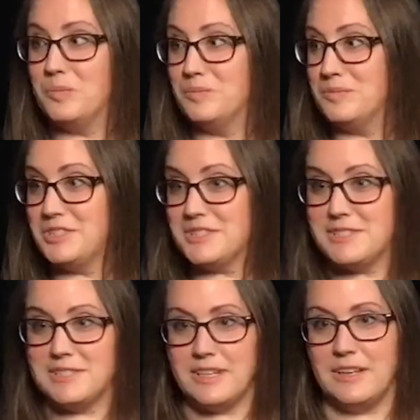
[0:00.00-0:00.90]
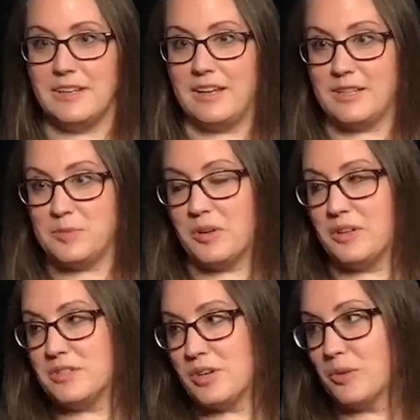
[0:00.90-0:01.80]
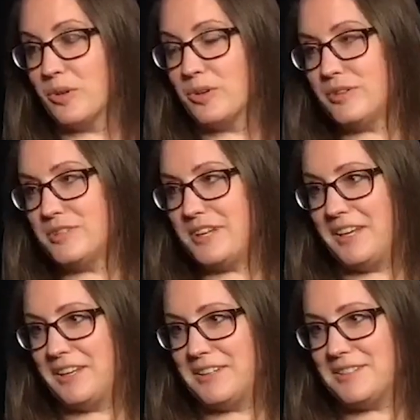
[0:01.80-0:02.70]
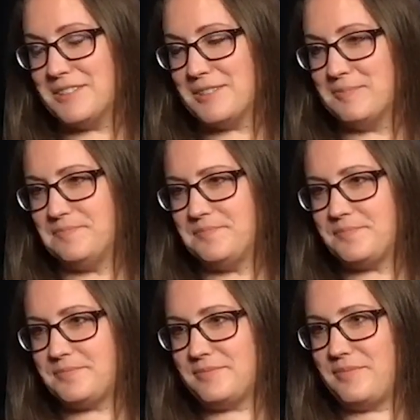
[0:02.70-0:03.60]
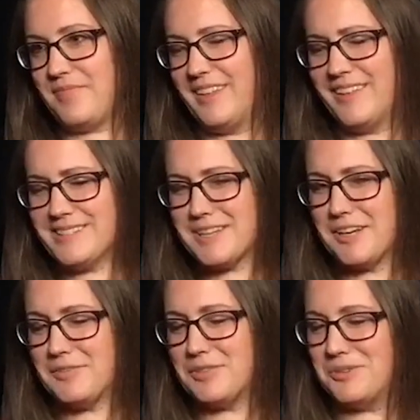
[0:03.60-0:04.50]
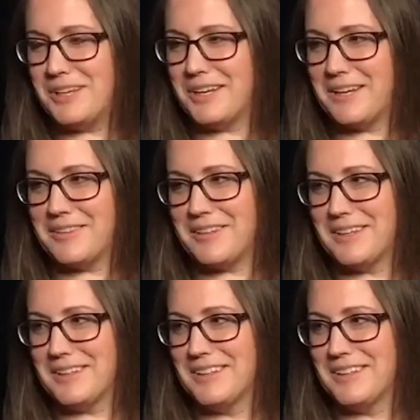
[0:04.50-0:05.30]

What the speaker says: just experience our world. And that's kind of unique, I think.